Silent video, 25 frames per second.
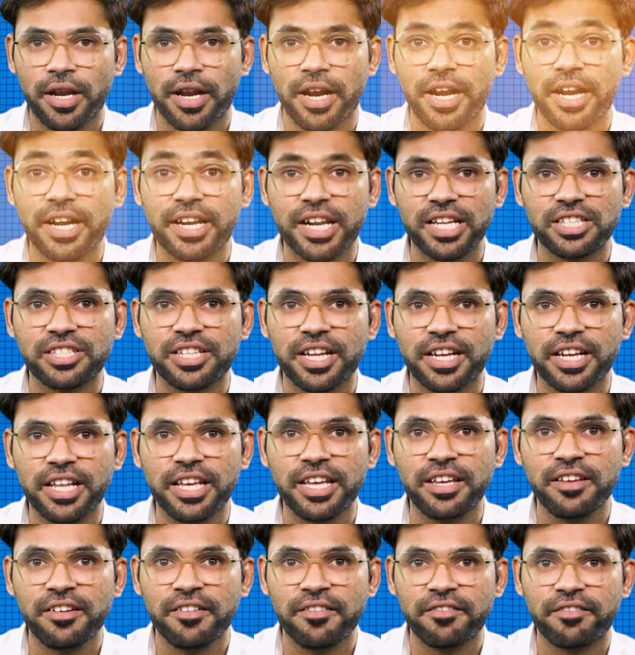
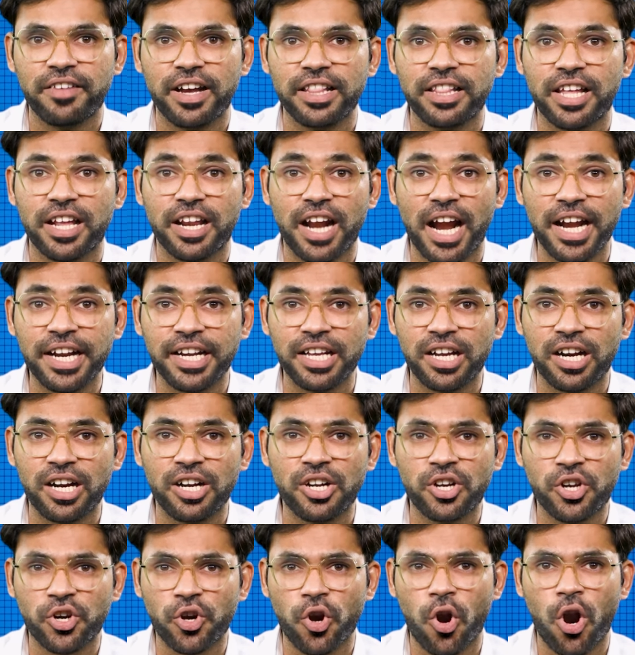Interestingly, while the
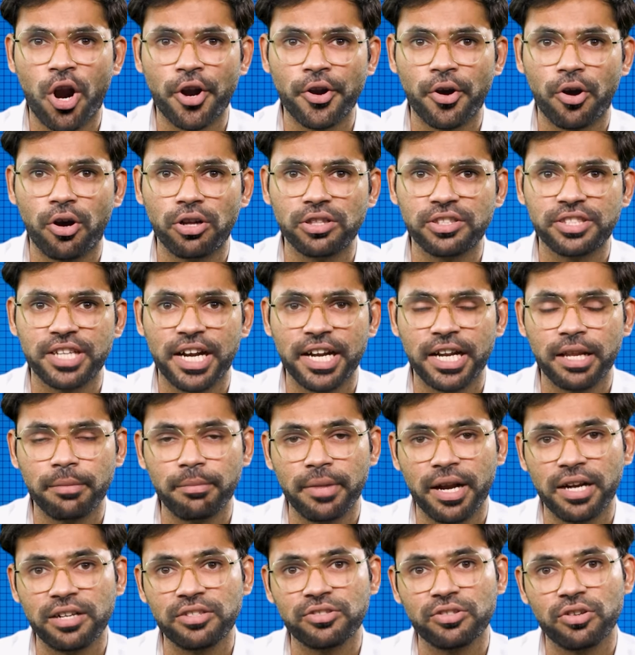writer trod on
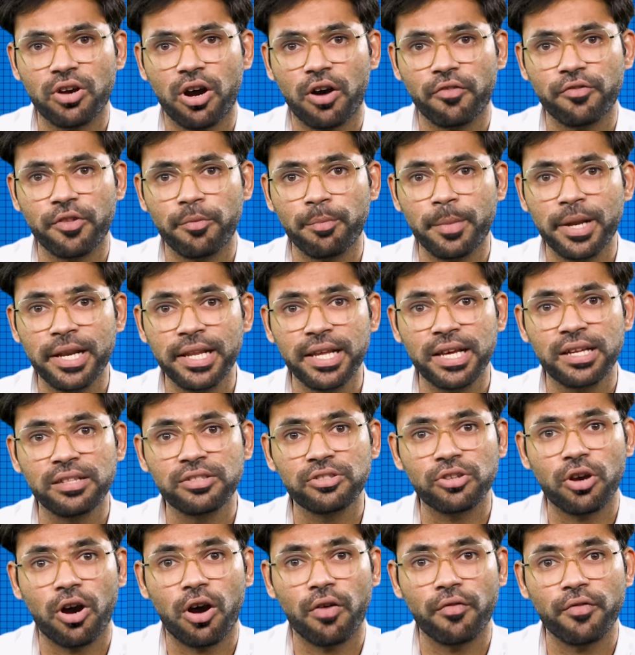sentiments of the
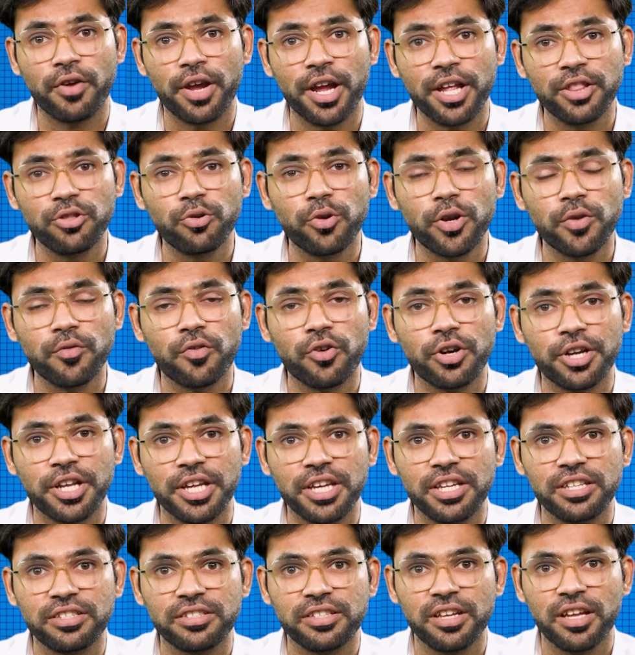billions of Hindu
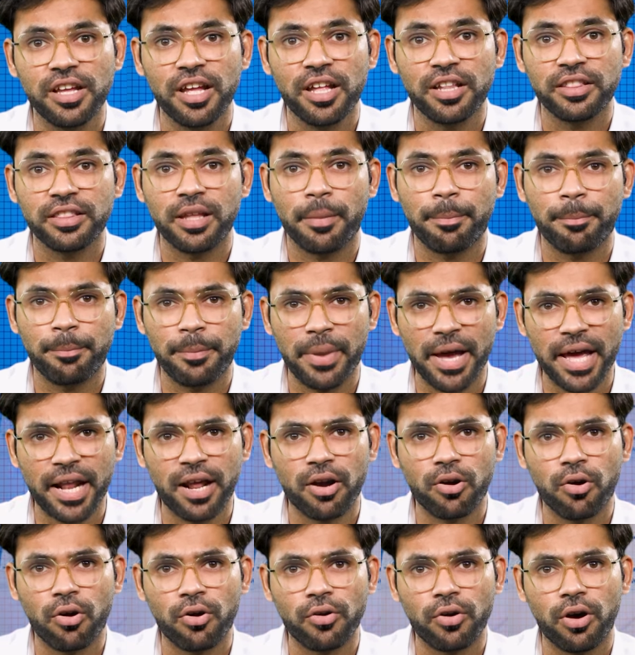devotees, the
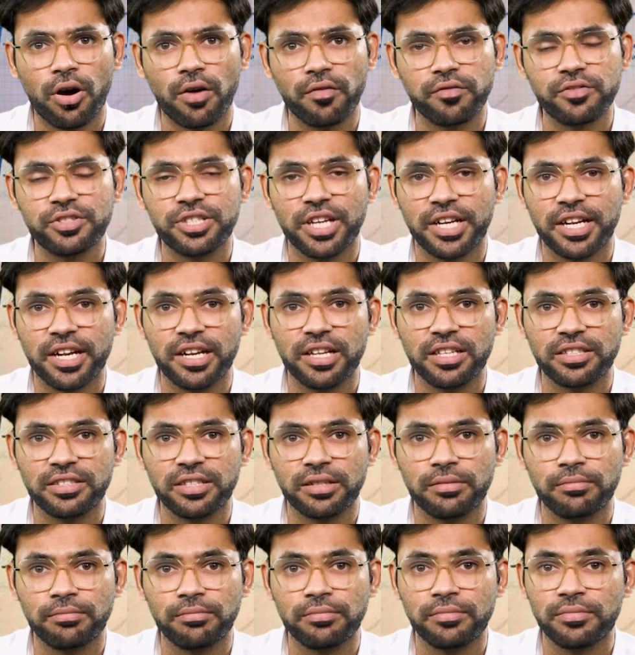paragon of
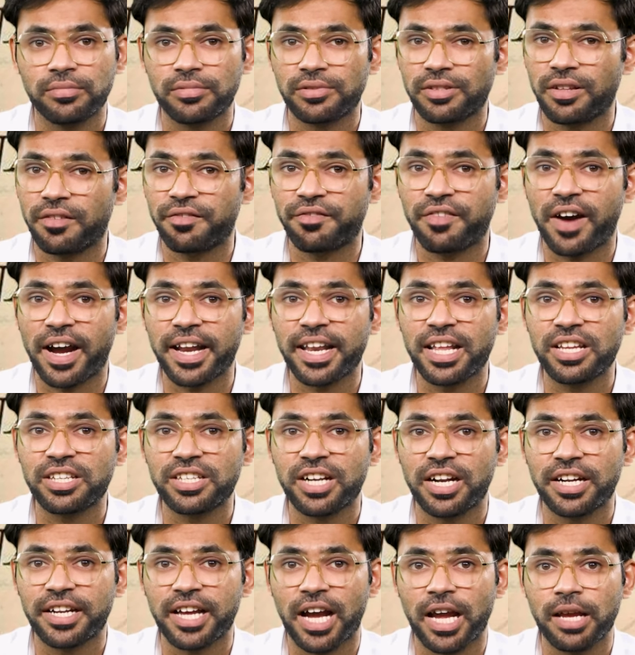journalism, the
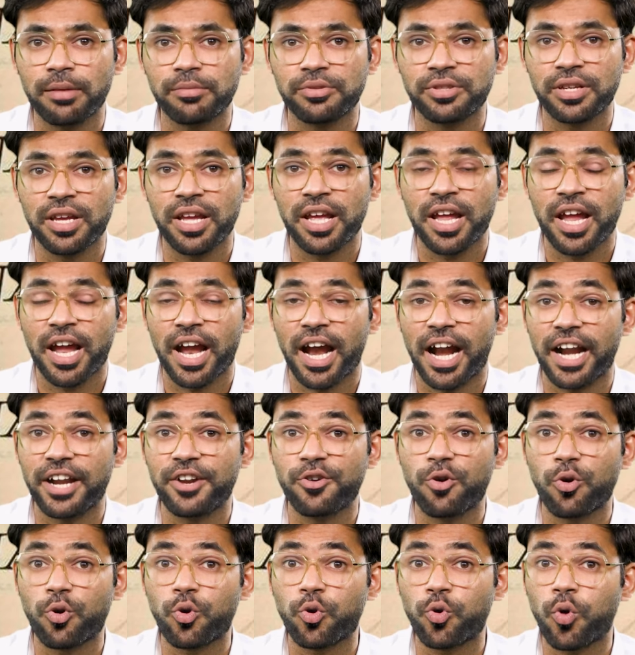Financial Times, had
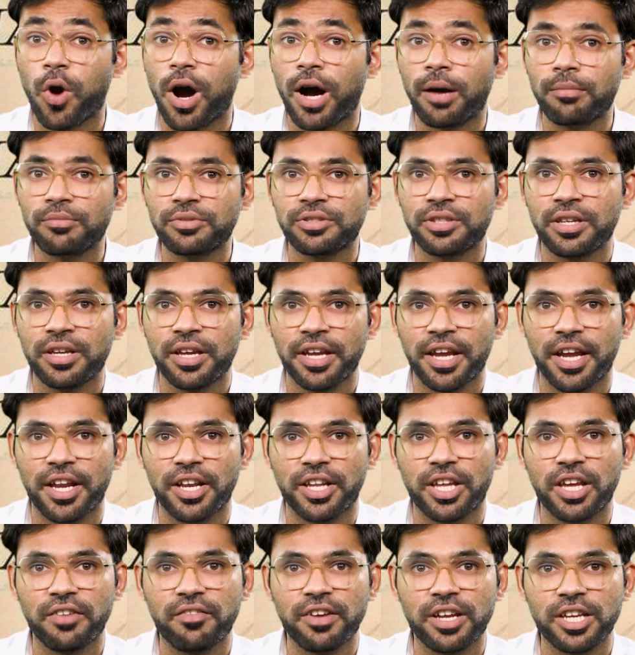no qualms
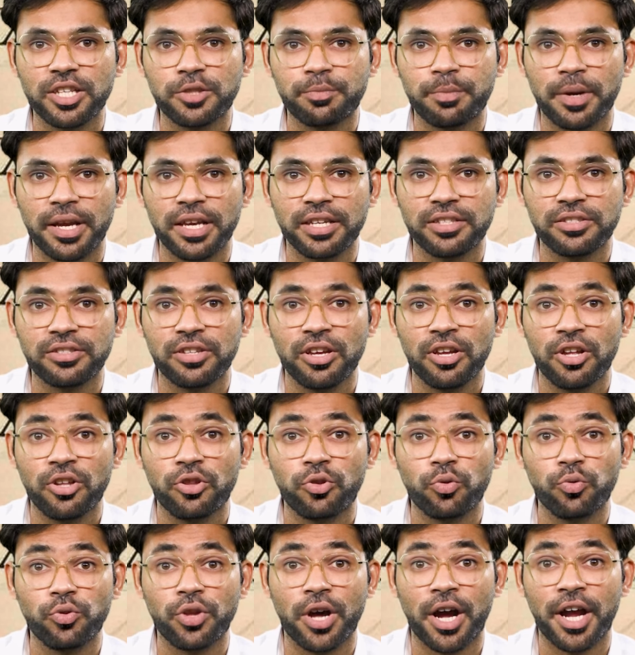in giving space
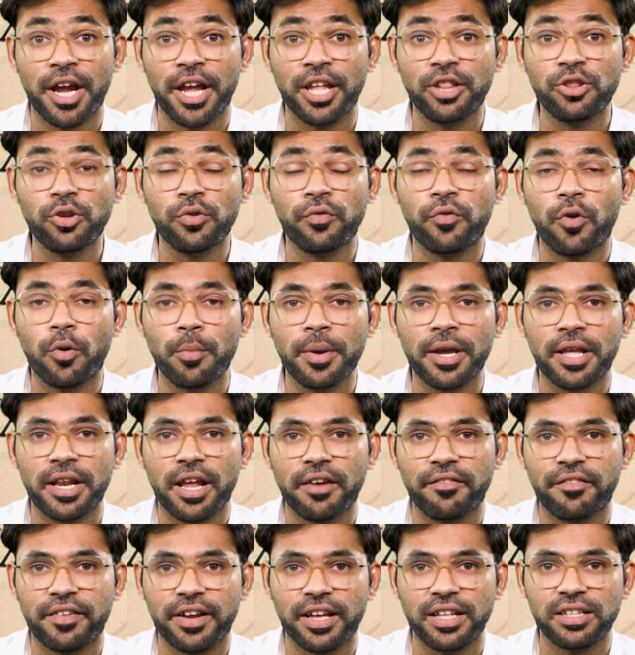to the Hinduphobic
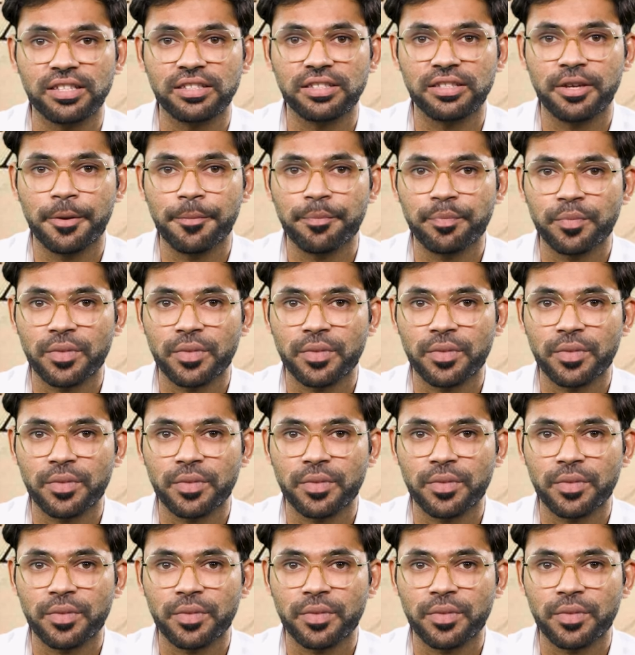reference,